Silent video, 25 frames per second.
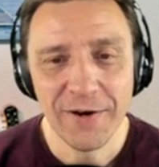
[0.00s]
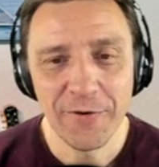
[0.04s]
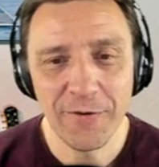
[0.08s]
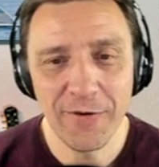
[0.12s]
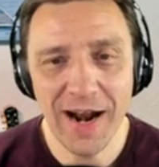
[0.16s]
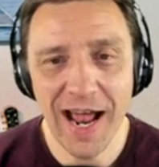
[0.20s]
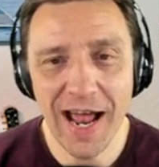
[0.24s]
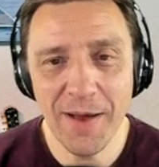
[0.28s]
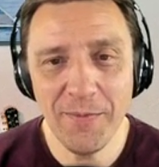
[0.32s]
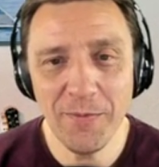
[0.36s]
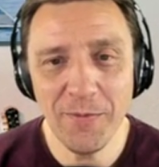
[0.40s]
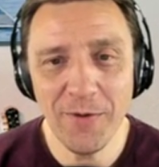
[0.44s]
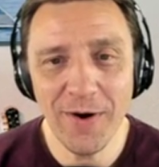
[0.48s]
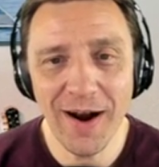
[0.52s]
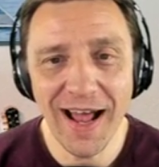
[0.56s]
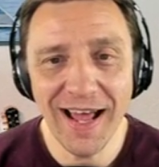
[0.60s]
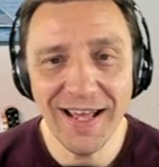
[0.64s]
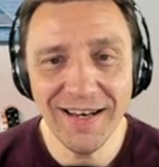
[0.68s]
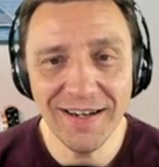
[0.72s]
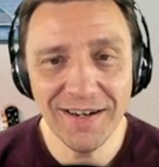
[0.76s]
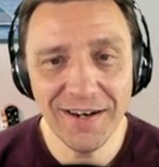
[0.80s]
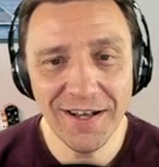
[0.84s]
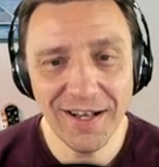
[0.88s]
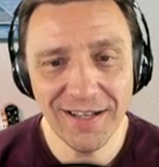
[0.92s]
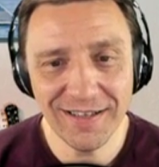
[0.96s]
Ram
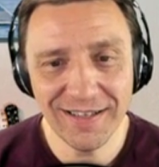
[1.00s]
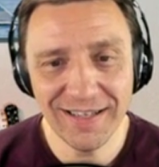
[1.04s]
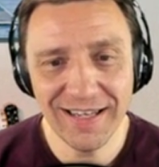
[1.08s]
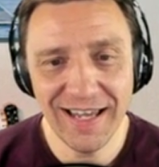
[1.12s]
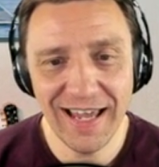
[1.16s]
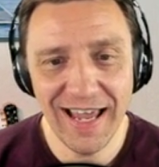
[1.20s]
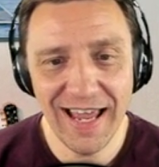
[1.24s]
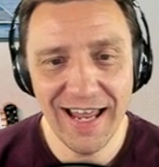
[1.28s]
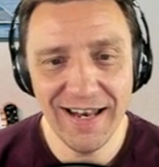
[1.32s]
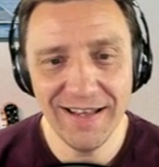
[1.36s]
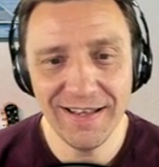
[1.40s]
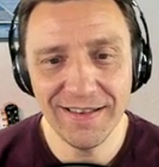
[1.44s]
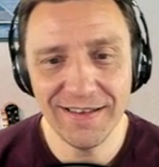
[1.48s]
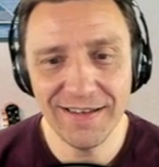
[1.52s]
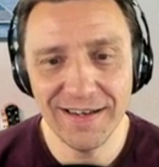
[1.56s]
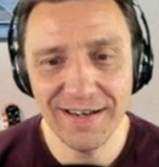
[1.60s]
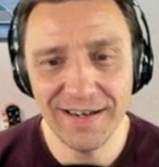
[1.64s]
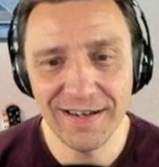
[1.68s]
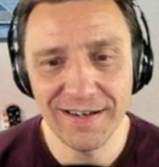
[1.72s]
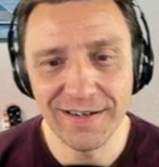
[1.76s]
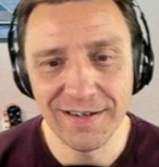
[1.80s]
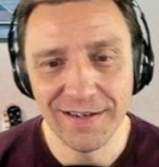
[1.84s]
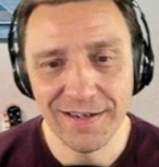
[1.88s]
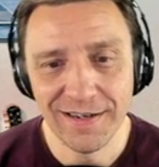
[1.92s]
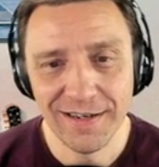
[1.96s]
Rider not getting
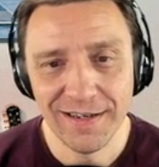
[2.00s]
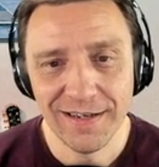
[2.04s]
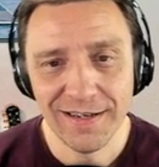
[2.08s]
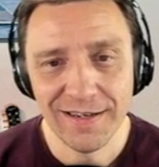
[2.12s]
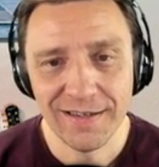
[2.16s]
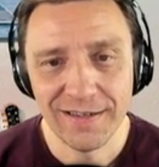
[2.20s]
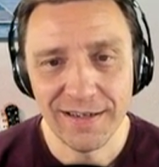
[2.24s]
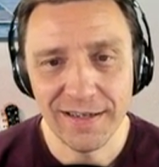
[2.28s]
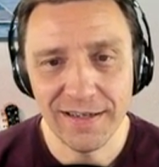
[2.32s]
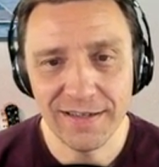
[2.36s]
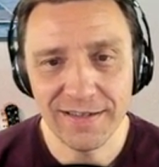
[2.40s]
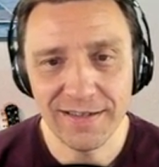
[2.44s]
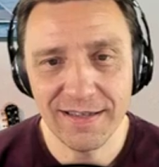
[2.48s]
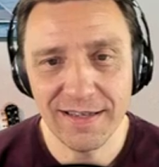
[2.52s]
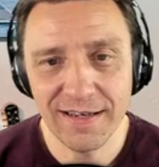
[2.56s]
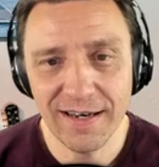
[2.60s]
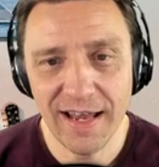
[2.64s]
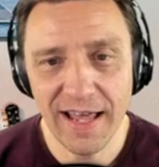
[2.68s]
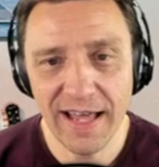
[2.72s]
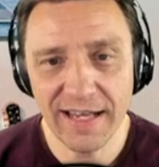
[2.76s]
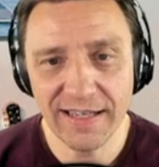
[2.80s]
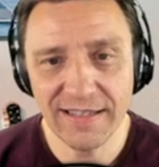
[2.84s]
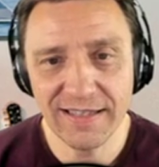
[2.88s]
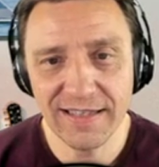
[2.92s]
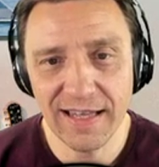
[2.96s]
there. Here's the
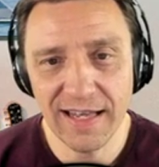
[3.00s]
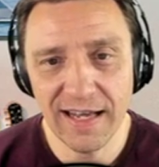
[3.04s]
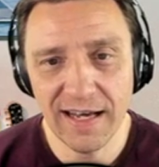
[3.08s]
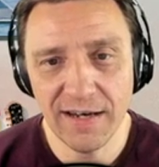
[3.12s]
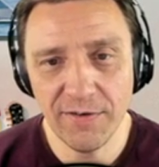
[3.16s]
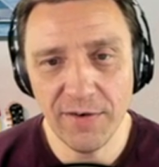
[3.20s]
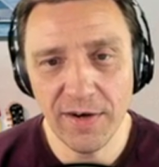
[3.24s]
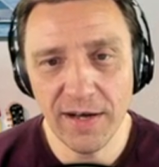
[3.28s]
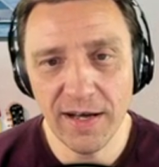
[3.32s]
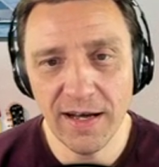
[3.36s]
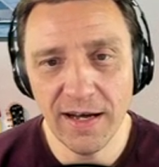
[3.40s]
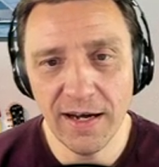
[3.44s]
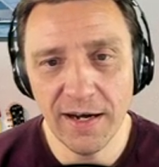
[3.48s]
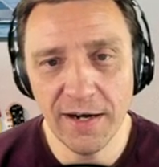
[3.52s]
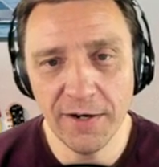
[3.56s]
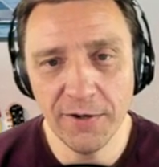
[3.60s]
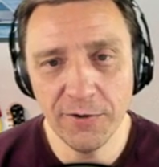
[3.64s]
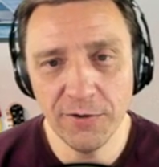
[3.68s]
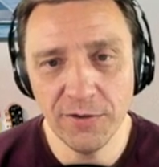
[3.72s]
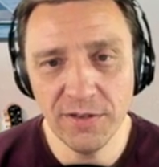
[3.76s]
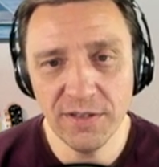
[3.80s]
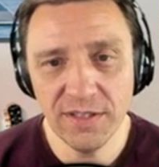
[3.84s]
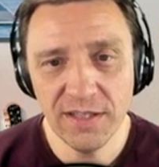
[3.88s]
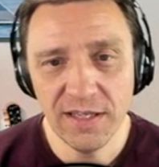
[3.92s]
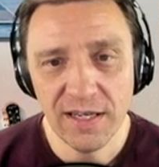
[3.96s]
next Lava
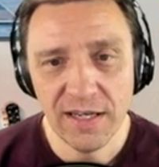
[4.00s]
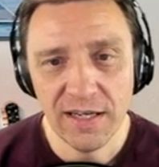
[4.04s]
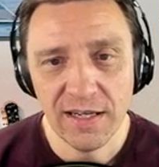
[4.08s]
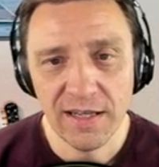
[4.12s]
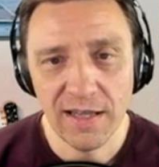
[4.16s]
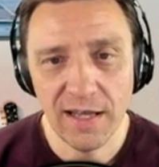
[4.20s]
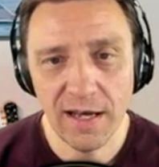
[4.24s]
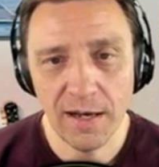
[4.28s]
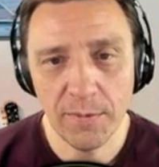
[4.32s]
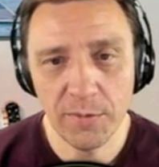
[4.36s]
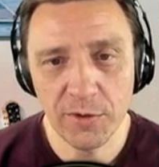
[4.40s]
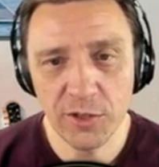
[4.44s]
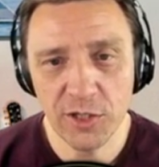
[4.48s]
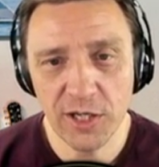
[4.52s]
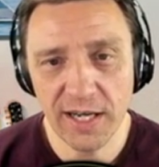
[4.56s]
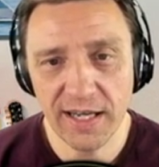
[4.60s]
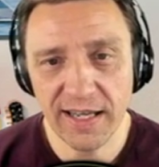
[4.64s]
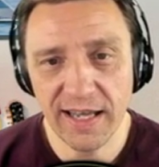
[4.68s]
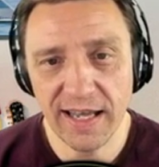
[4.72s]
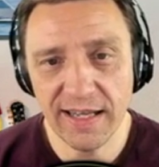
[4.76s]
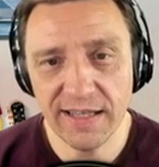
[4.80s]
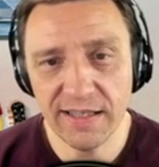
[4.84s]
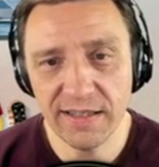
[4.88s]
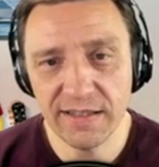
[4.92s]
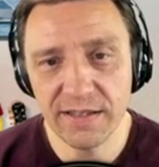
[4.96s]
Hound.
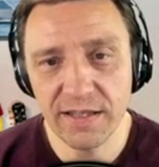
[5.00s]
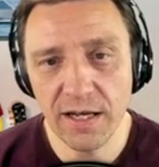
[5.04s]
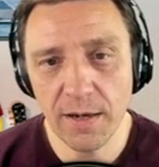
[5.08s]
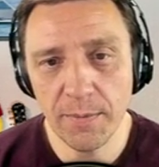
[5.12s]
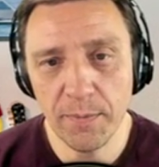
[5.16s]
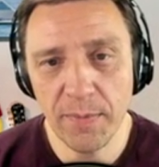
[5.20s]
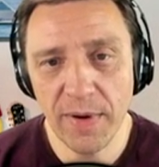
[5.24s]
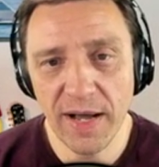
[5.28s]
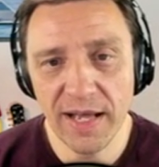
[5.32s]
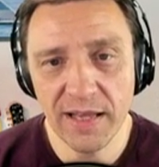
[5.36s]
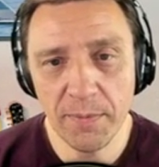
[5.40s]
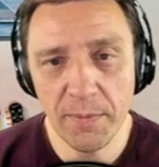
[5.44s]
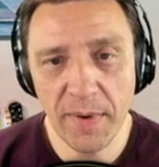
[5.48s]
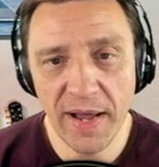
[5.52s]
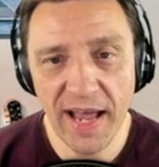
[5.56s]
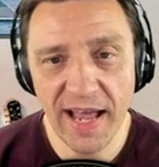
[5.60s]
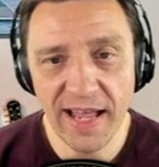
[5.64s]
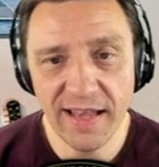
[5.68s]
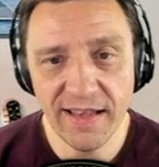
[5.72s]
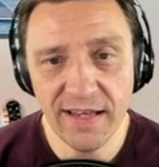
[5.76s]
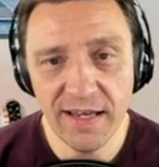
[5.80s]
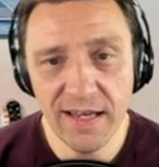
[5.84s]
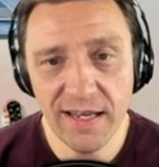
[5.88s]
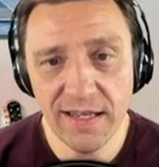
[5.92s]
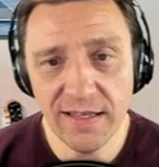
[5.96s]
Lumberjack getting stopped by the
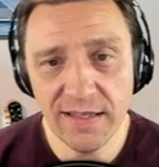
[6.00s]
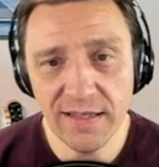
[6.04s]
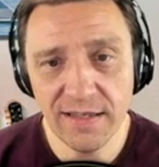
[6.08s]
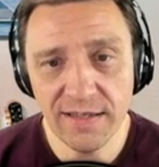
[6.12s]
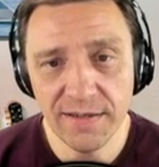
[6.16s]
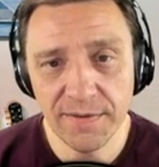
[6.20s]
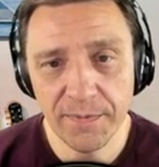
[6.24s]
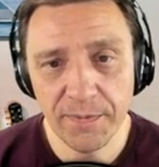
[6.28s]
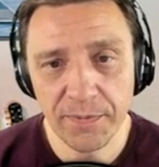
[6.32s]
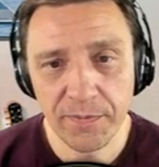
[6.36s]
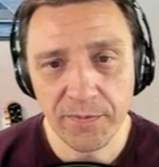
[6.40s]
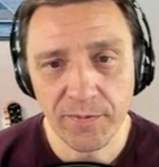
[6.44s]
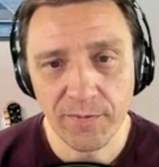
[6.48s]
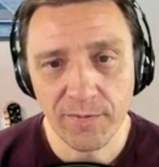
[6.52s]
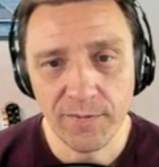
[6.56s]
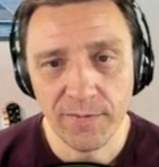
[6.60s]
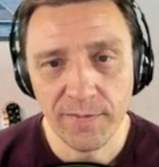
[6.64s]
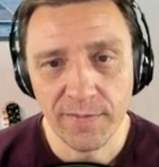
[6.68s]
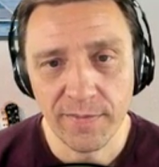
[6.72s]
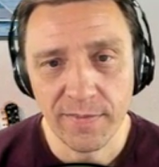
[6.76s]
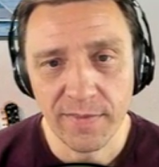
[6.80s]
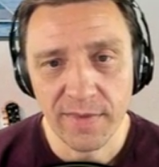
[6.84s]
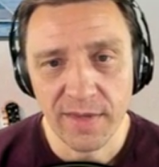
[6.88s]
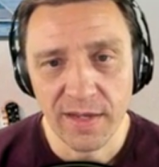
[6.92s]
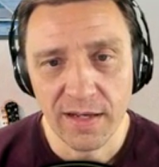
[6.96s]
Bandit.
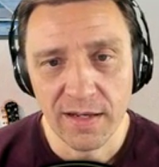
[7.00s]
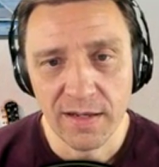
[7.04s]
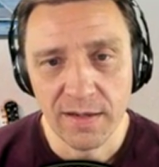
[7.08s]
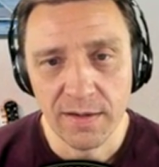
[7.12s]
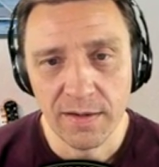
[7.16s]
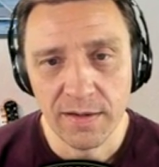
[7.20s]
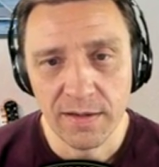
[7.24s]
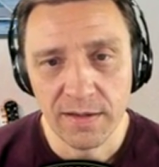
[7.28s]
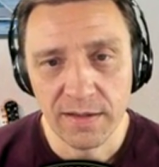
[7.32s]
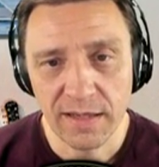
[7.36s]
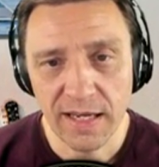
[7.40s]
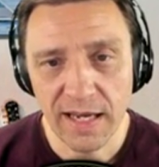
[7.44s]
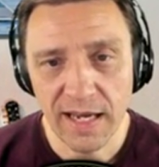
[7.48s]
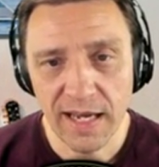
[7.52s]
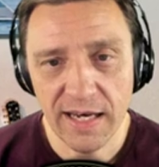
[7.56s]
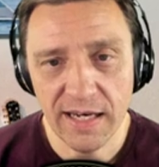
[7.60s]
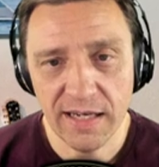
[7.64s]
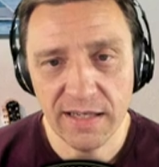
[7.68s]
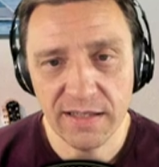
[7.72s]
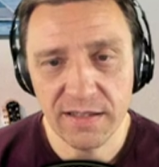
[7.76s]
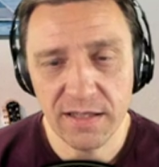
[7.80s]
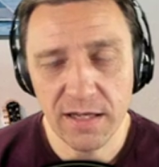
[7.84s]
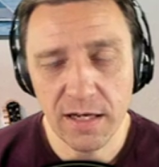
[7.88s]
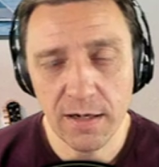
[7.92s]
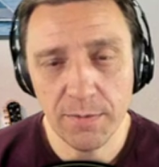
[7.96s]

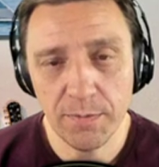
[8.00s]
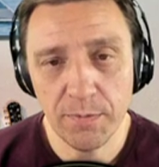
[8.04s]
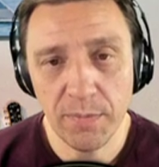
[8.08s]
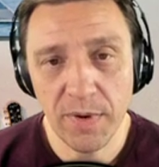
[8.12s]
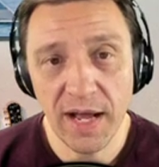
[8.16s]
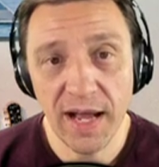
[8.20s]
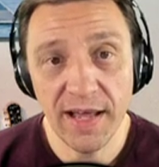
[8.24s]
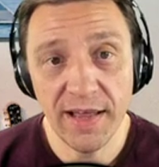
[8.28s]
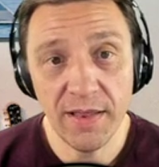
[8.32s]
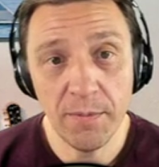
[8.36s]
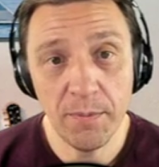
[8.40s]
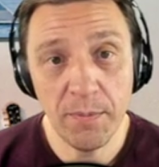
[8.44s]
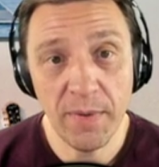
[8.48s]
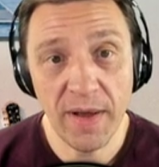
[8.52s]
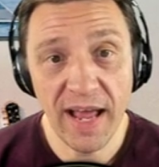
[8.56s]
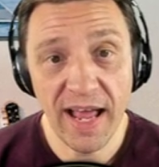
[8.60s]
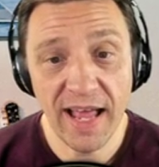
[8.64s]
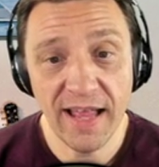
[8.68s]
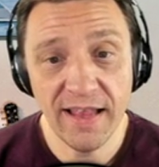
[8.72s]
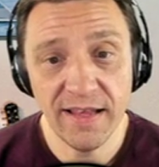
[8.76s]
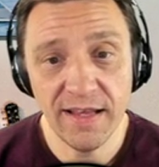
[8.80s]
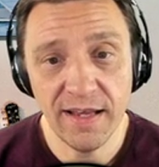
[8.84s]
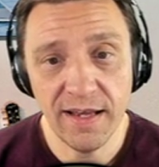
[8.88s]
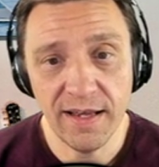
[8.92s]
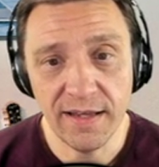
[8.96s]
Getting stopped by the
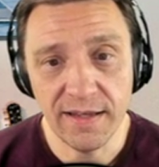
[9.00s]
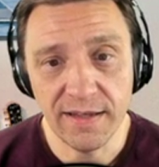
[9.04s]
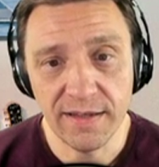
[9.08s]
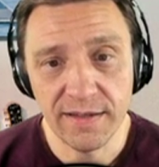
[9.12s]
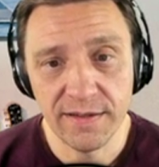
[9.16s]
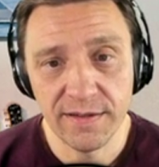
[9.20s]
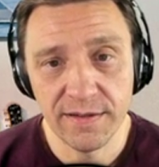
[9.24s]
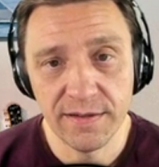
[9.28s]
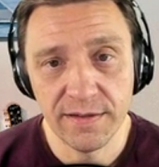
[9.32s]
Bandit.